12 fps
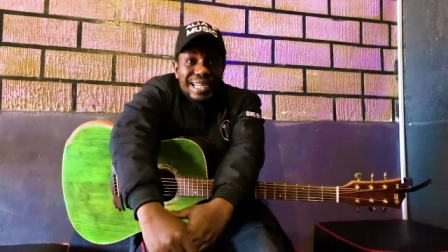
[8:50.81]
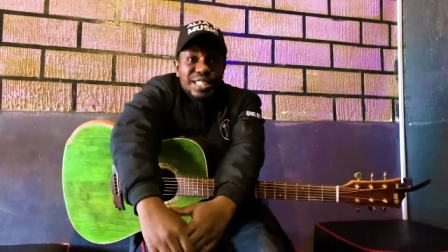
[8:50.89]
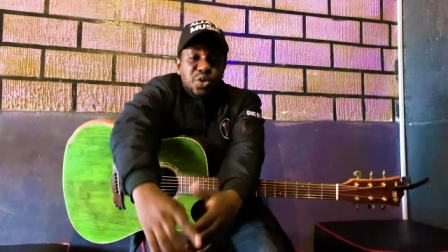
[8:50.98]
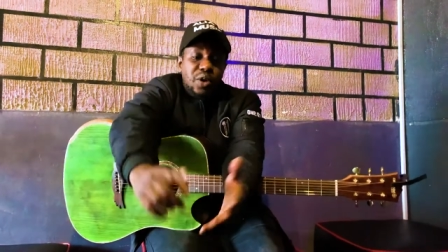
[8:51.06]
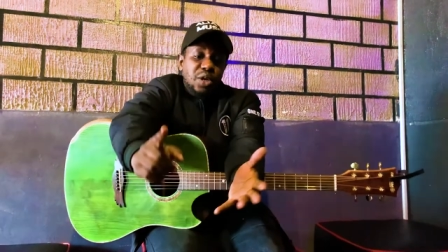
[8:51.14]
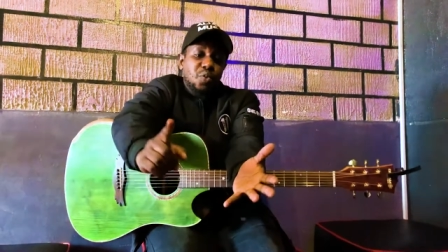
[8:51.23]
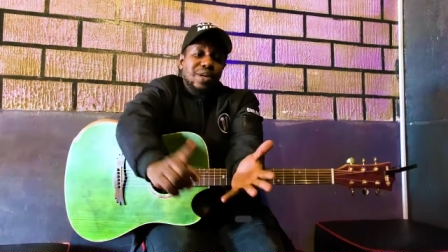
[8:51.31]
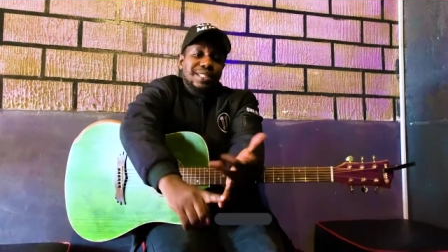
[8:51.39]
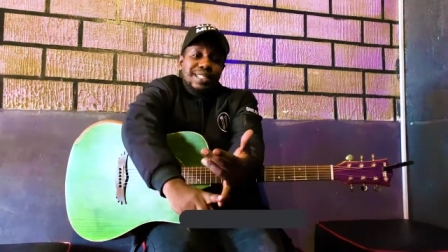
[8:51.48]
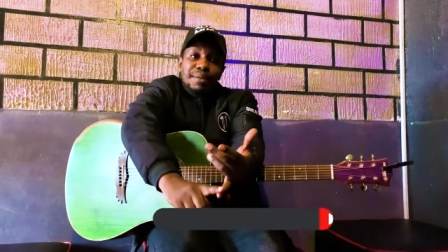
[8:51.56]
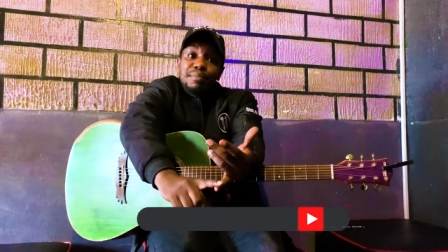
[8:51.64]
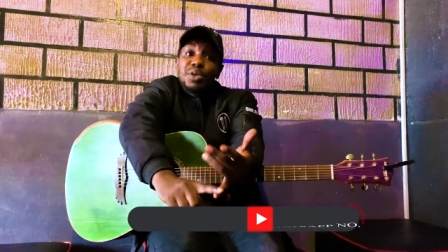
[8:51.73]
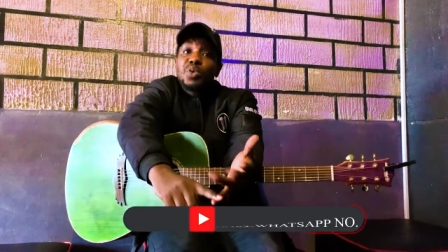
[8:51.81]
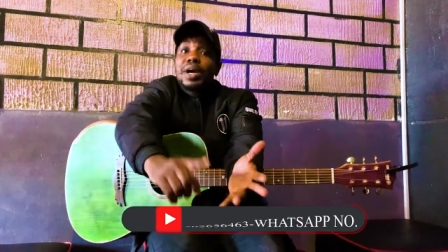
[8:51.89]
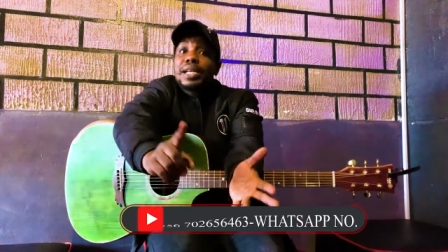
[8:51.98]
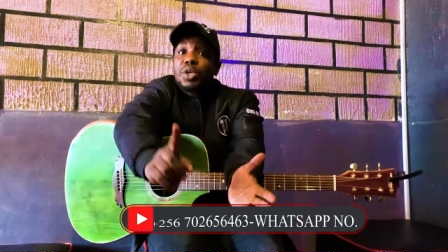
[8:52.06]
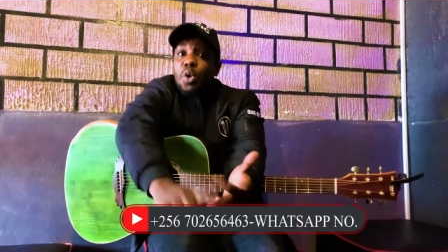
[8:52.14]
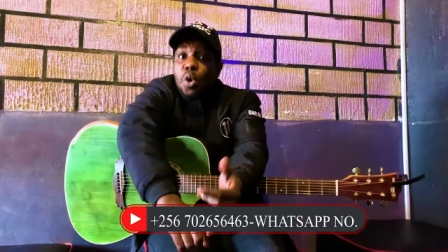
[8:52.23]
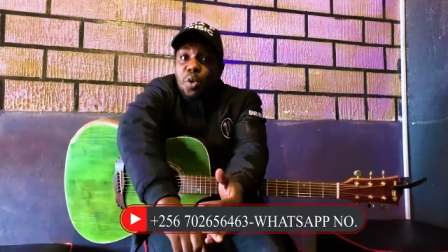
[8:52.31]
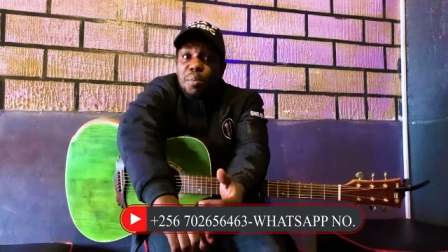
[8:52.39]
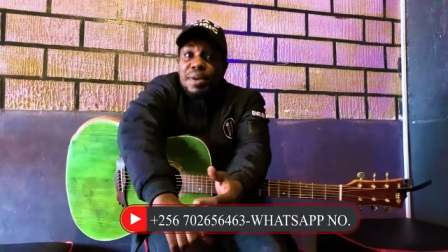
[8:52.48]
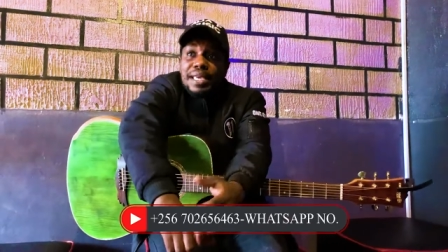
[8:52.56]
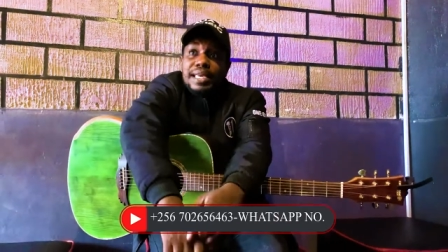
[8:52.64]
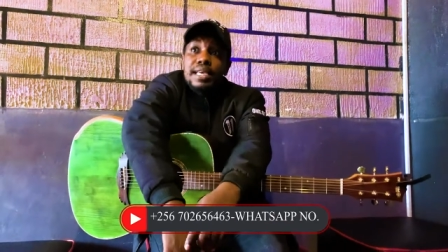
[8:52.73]
You can WhatsApp me, you can call
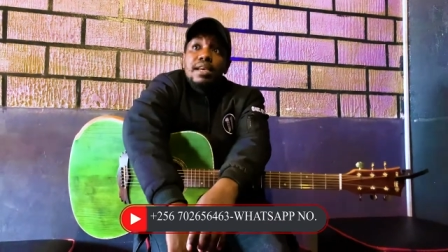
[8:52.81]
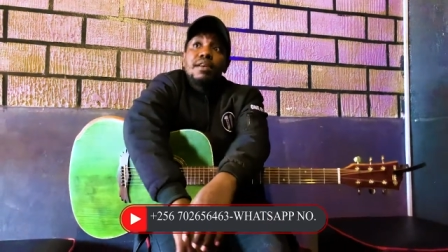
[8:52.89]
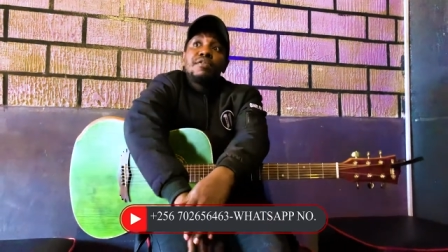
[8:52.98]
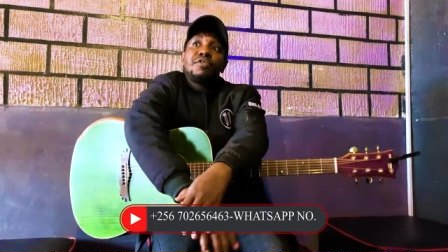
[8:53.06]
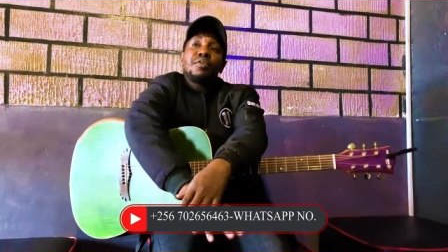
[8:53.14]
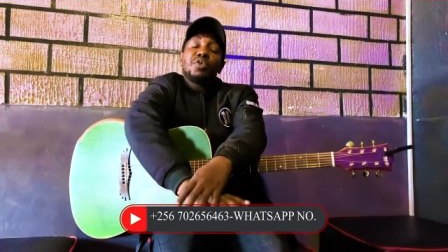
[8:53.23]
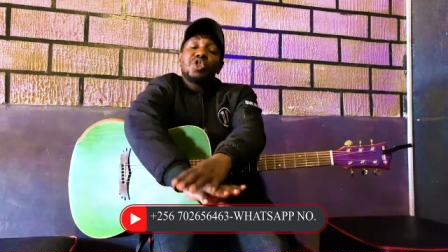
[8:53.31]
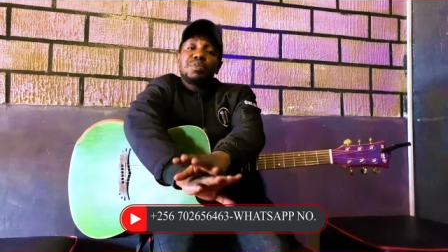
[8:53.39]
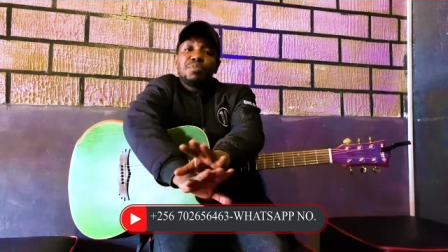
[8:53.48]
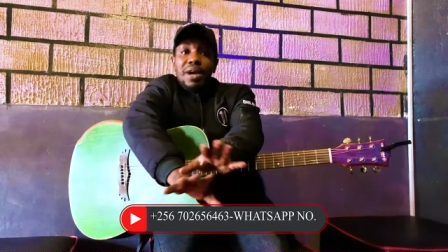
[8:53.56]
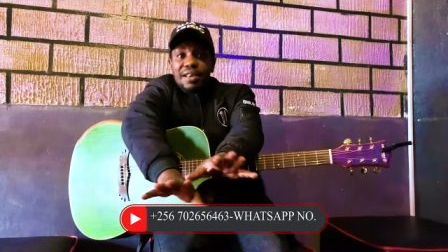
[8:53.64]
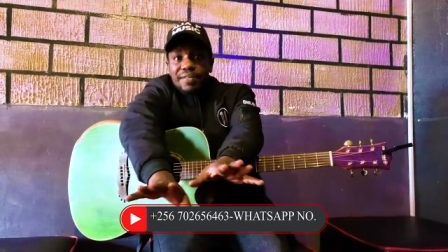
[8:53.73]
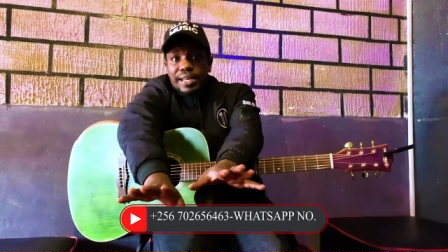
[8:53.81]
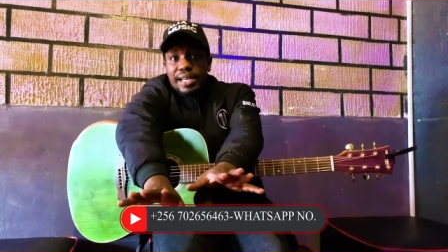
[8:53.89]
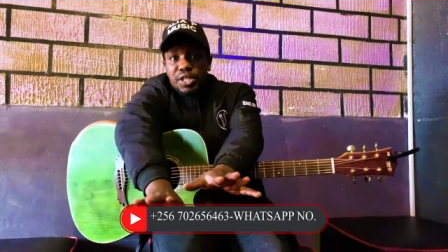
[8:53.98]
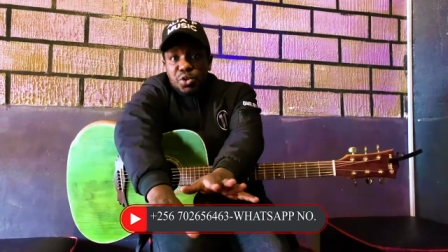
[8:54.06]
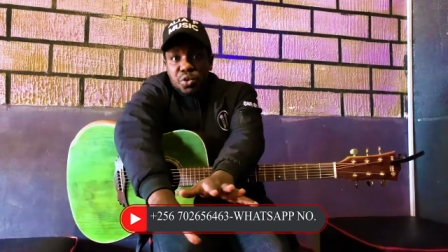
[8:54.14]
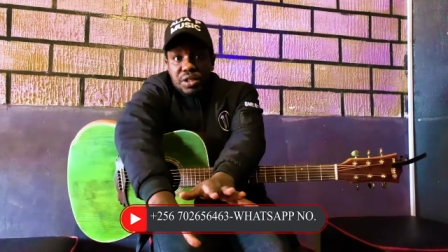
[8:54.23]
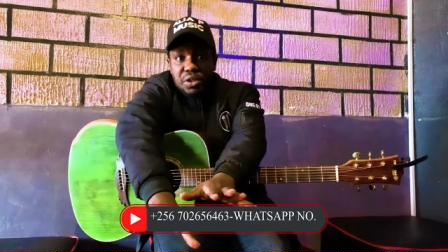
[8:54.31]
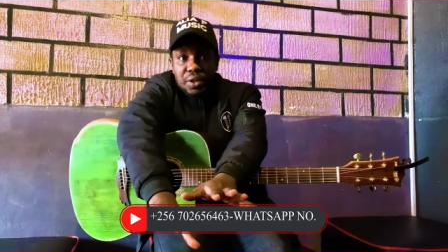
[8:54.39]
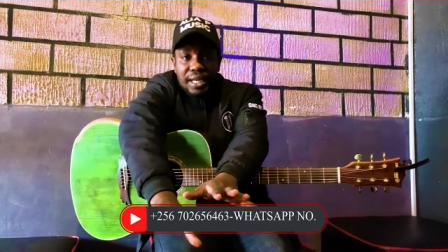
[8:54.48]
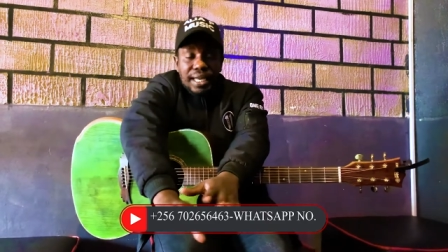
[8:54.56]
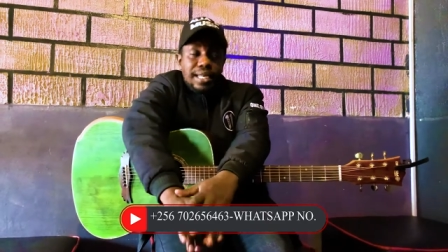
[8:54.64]
me for those private lessons, okay?